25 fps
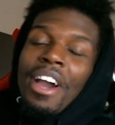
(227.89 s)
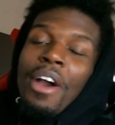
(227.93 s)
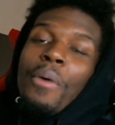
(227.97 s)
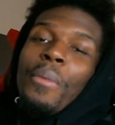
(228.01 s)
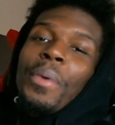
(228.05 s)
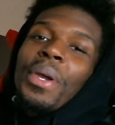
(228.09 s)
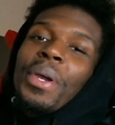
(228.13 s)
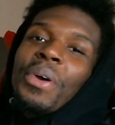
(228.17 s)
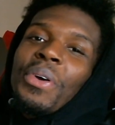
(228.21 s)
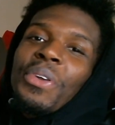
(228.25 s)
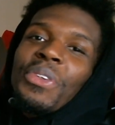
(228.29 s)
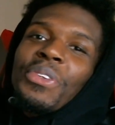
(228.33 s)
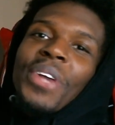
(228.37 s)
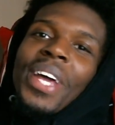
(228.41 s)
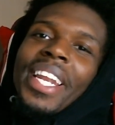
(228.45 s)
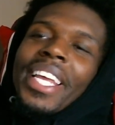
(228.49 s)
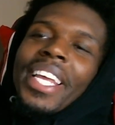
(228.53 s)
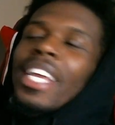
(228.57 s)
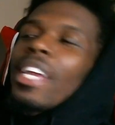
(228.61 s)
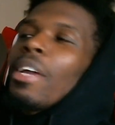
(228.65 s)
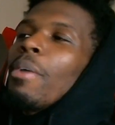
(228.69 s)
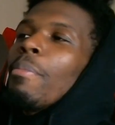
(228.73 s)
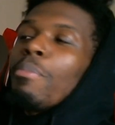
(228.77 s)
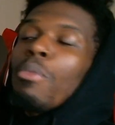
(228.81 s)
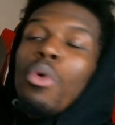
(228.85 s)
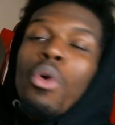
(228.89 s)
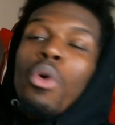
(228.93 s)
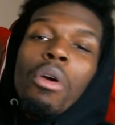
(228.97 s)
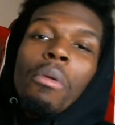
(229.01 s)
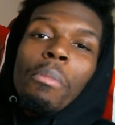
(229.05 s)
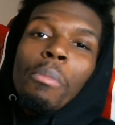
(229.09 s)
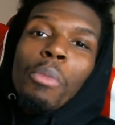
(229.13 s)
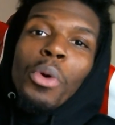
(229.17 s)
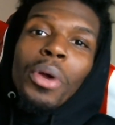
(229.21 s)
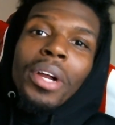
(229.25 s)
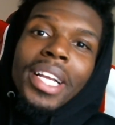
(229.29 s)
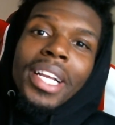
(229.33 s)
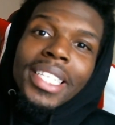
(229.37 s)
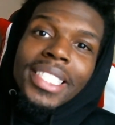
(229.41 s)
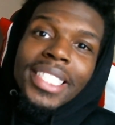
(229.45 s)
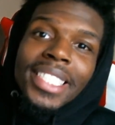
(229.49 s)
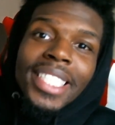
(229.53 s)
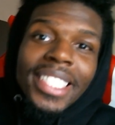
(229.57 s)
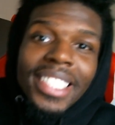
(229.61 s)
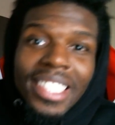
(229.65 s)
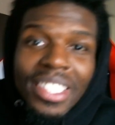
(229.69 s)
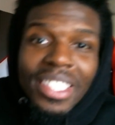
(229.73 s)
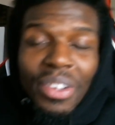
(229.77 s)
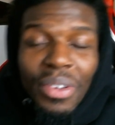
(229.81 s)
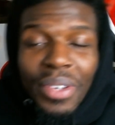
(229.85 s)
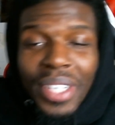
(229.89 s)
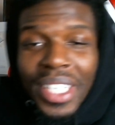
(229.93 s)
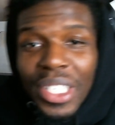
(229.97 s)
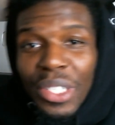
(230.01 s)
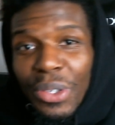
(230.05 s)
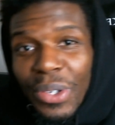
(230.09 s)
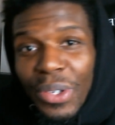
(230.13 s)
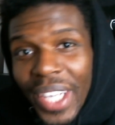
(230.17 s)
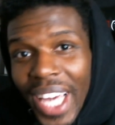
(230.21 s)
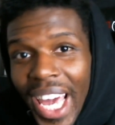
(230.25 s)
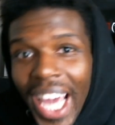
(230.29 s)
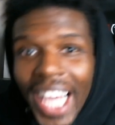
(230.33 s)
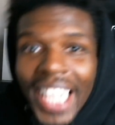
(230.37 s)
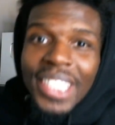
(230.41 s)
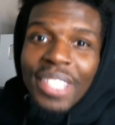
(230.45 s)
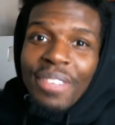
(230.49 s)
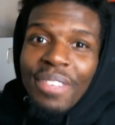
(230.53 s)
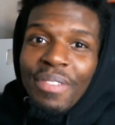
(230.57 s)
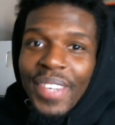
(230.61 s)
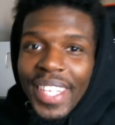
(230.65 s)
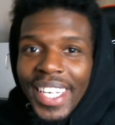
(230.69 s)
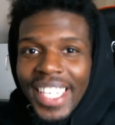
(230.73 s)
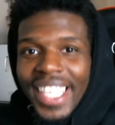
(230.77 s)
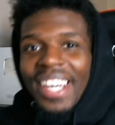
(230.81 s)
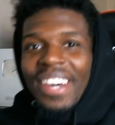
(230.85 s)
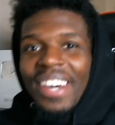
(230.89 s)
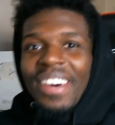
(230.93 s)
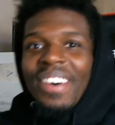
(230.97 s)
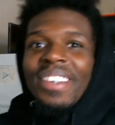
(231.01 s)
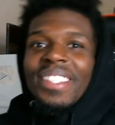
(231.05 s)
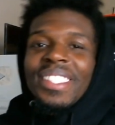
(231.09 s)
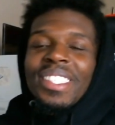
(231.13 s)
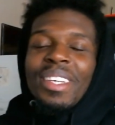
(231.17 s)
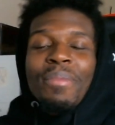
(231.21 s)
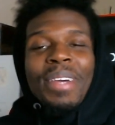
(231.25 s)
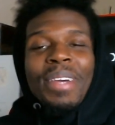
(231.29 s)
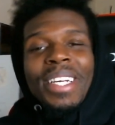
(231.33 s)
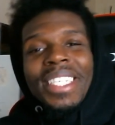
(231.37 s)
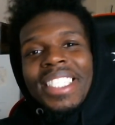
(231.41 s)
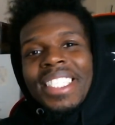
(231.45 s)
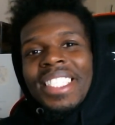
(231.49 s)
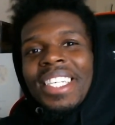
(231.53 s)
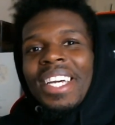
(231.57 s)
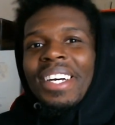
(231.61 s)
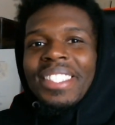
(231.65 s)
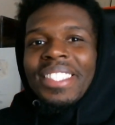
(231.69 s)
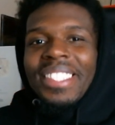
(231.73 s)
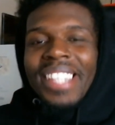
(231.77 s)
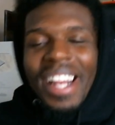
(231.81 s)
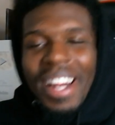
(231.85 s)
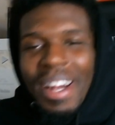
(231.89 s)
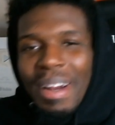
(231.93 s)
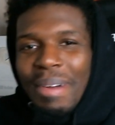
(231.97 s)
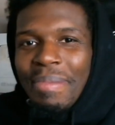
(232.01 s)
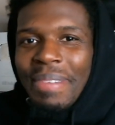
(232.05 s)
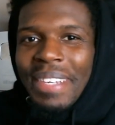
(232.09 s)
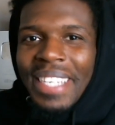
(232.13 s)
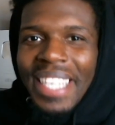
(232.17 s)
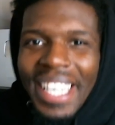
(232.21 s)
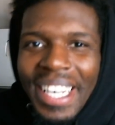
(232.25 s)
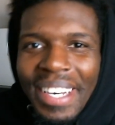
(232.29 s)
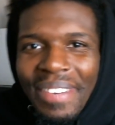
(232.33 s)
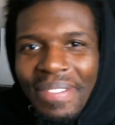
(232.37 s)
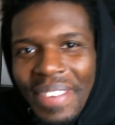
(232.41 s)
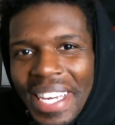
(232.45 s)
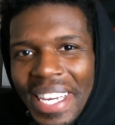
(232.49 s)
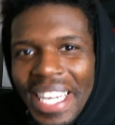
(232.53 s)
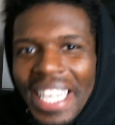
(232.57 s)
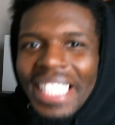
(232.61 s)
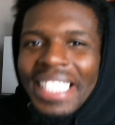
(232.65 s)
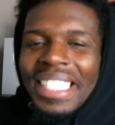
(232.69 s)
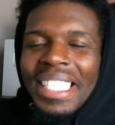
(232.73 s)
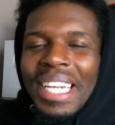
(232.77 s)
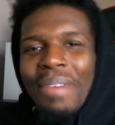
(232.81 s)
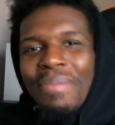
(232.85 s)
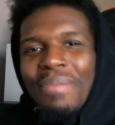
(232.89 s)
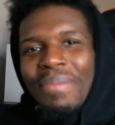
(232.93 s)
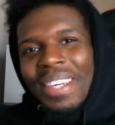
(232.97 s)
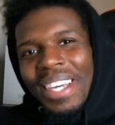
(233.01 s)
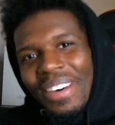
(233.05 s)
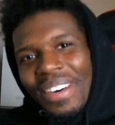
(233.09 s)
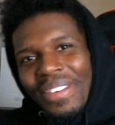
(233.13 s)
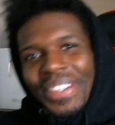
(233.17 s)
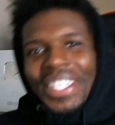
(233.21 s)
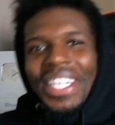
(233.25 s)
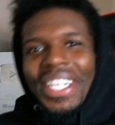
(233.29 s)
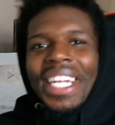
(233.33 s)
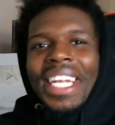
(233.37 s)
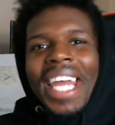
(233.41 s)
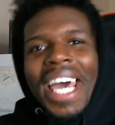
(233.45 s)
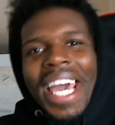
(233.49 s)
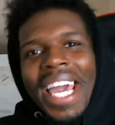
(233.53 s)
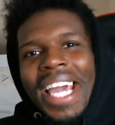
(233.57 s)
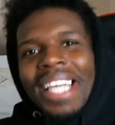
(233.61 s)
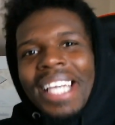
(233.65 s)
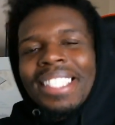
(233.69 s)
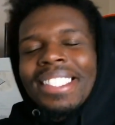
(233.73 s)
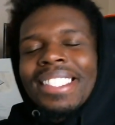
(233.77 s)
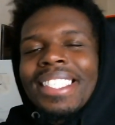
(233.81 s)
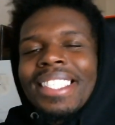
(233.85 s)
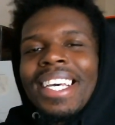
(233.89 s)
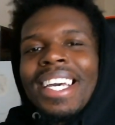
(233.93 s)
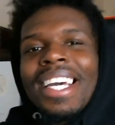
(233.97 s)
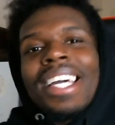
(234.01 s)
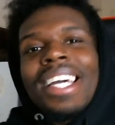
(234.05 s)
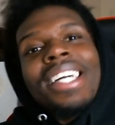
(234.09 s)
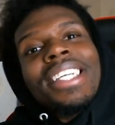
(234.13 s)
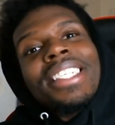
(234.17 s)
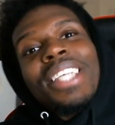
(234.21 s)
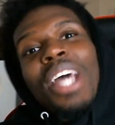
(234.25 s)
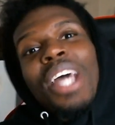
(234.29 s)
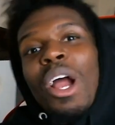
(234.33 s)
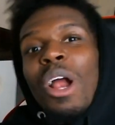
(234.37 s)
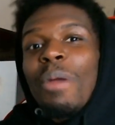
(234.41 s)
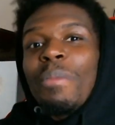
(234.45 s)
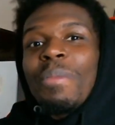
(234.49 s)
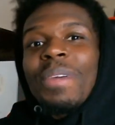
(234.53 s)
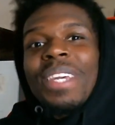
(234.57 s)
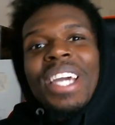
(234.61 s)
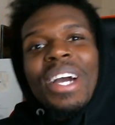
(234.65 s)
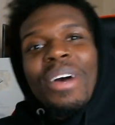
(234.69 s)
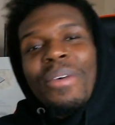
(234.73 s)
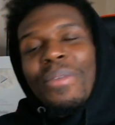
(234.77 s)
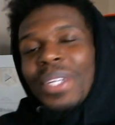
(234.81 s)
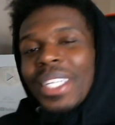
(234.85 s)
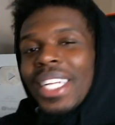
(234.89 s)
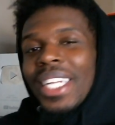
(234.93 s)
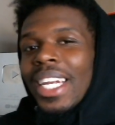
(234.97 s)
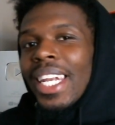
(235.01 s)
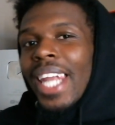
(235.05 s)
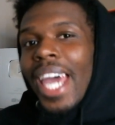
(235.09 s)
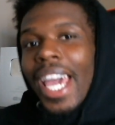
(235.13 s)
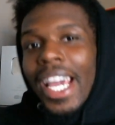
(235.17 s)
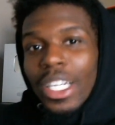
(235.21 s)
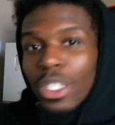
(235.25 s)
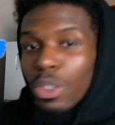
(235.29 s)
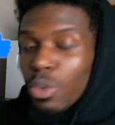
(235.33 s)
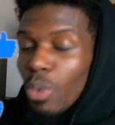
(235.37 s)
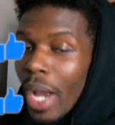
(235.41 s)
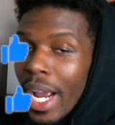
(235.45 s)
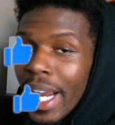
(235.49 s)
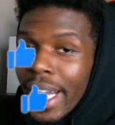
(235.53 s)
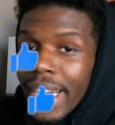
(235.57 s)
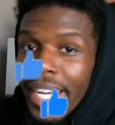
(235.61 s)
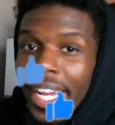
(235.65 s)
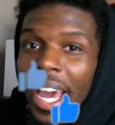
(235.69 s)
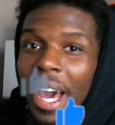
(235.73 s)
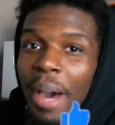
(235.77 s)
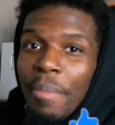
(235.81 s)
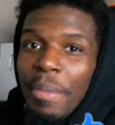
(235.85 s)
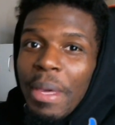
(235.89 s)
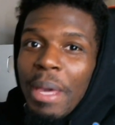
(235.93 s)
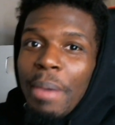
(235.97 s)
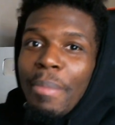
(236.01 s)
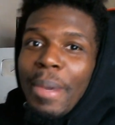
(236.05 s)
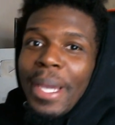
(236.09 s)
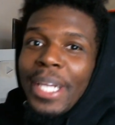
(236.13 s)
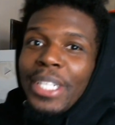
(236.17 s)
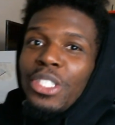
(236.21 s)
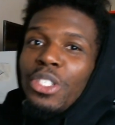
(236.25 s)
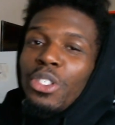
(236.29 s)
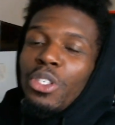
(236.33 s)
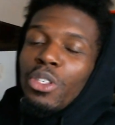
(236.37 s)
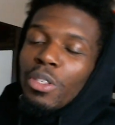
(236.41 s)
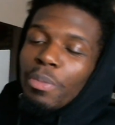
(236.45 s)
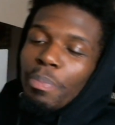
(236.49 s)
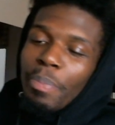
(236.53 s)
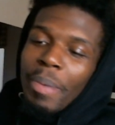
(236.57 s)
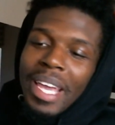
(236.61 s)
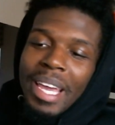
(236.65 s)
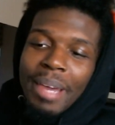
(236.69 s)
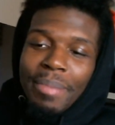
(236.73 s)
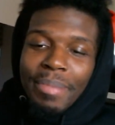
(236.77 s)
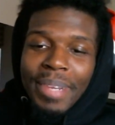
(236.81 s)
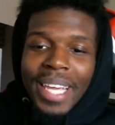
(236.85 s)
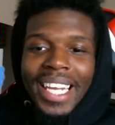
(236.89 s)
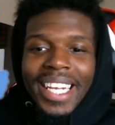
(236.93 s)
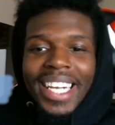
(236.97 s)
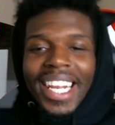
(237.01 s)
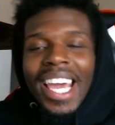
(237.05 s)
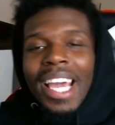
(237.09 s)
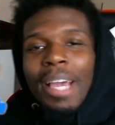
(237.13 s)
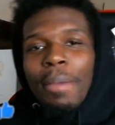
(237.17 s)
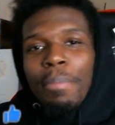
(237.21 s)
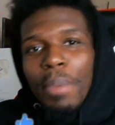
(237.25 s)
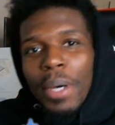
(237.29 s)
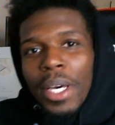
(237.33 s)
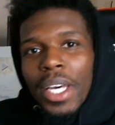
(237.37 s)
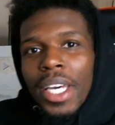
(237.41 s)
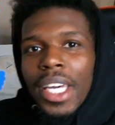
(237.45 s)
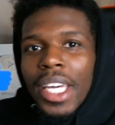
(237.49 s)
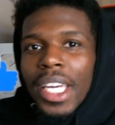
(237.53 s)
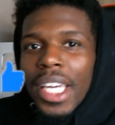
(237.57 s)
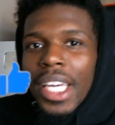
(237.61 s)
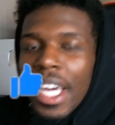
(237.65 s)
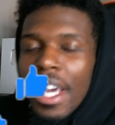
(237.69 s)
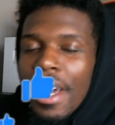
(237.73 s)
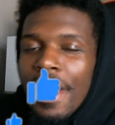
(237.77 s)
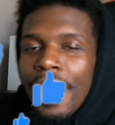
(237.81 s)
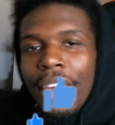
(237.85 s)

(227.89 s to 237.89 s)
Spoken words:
We're going to try to get more and more consistent on these reaction videos. So make sure y'all turn me up, man. Turn me up with the likes. Turn me up with the likes right now, man. Make sure you spam that like button.